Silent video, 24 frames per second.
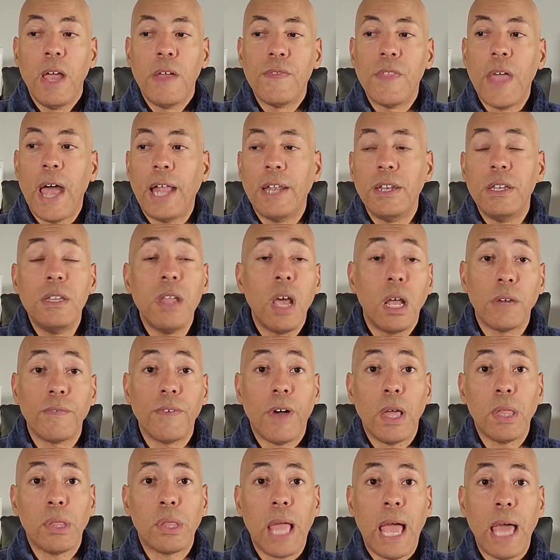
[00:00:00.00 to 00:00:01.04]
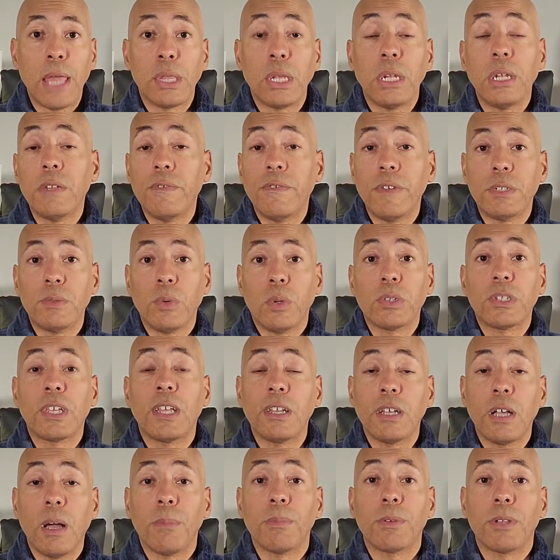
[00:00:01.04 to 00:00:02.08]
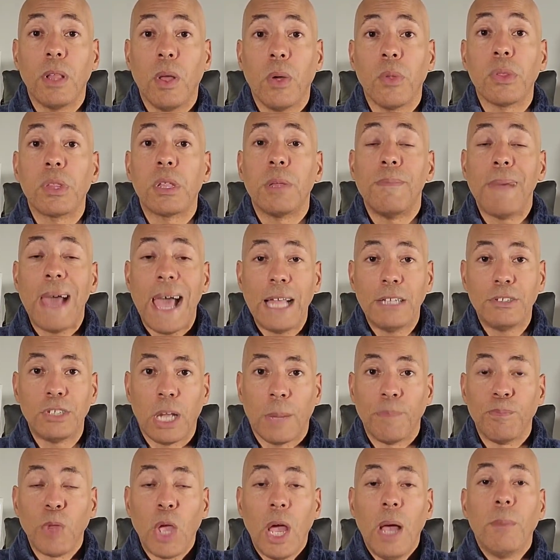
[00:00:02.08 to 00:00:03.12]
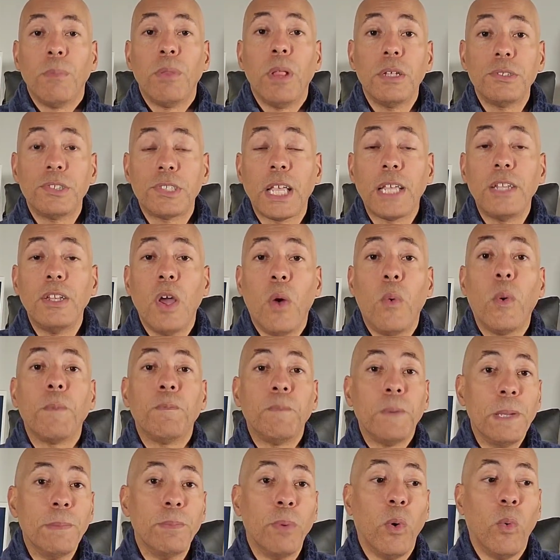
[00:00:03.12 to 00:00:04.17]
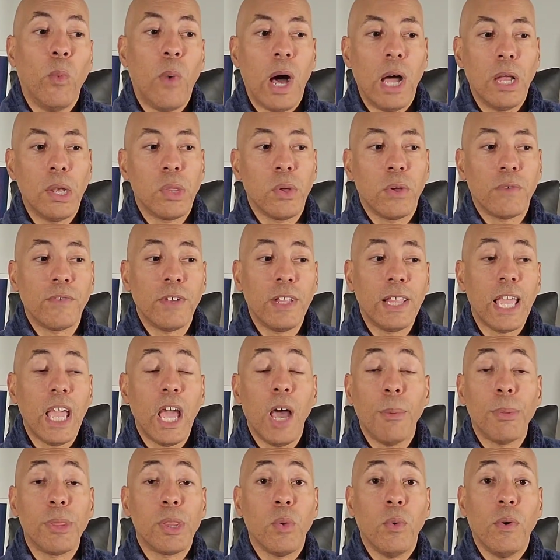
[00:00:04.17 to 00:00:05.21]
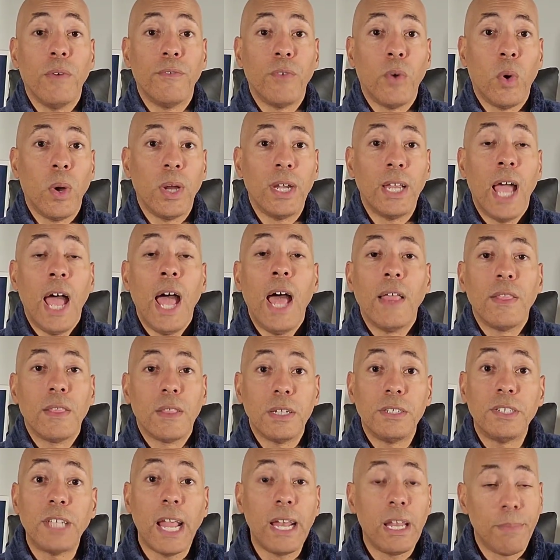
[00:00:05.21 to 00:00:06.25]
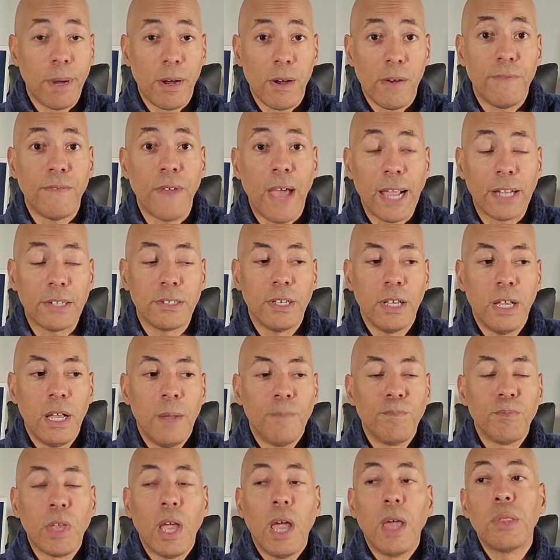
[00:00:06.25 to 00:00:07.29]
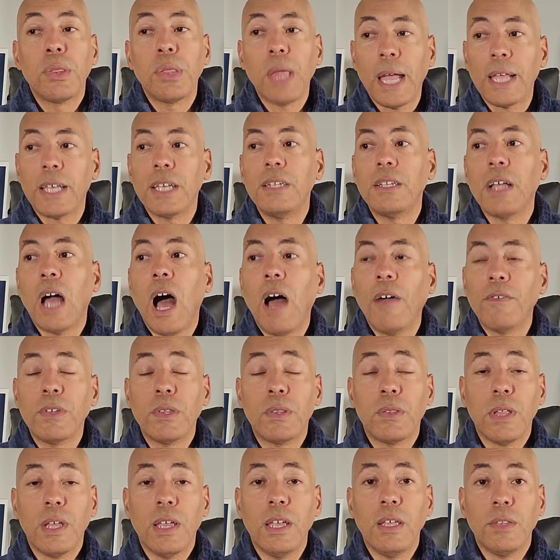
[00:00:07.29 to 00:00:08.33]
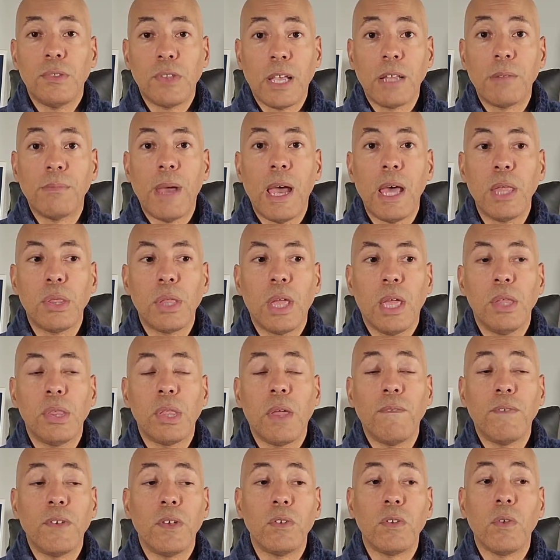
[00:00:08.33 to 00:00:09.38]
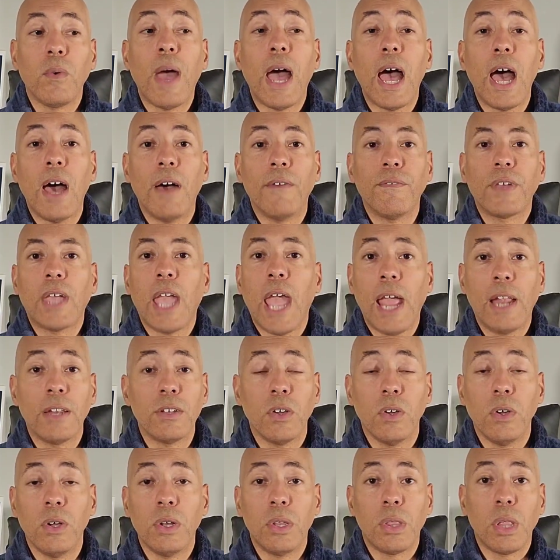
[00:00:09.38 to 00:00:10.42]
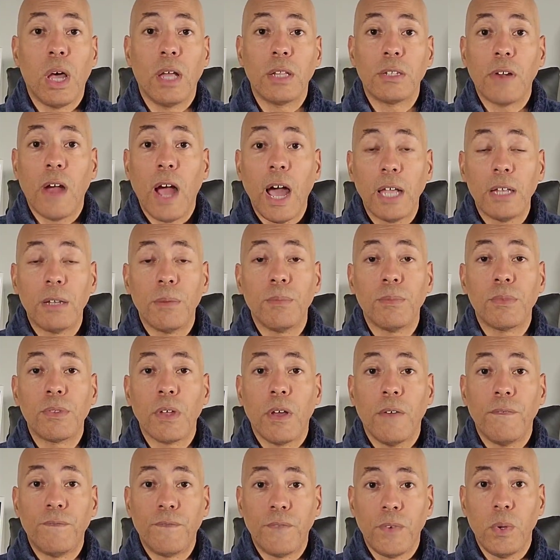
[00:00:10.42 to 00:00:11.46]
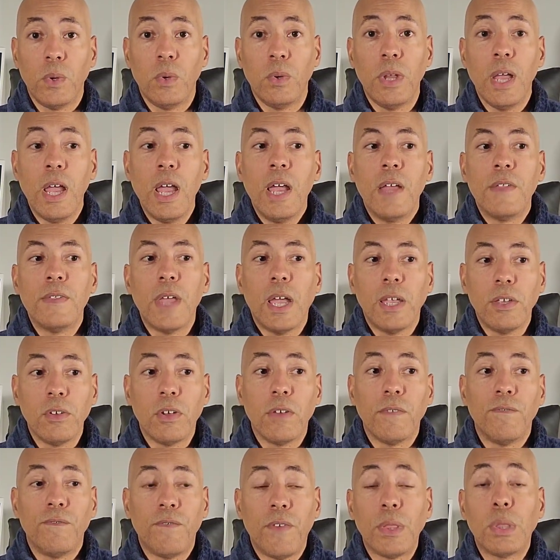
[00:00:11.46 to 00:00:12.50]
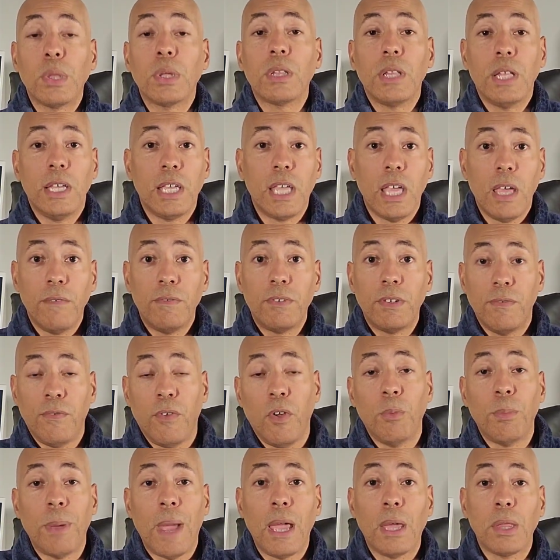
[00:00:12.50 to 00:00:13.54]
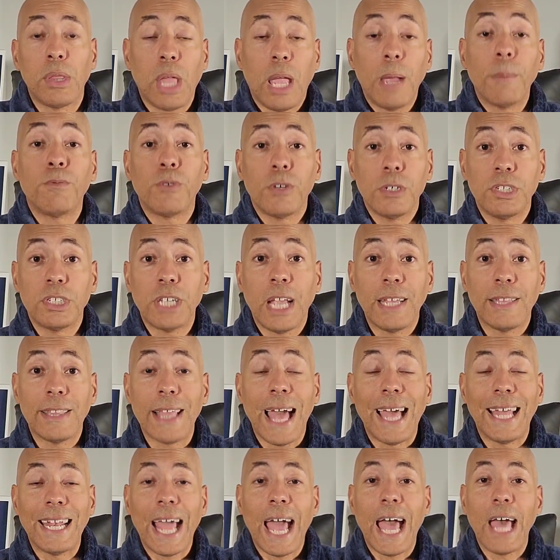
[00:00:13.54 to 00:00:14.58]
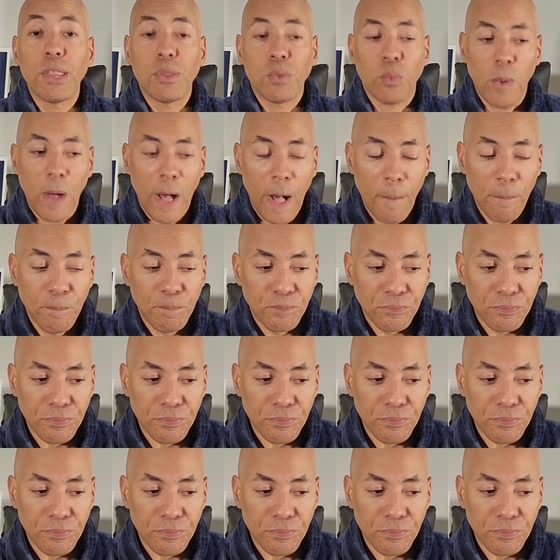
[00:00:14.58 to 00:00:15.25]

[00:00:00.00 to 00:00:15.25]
that none of us as individuals can come close to matching. Plus, they know what people want, so it really helps to avoid the teddy bear effect. Second, obviously, second best is if you do have canned goods, other items of food that you can physically give to food banks. They appreciate that as well.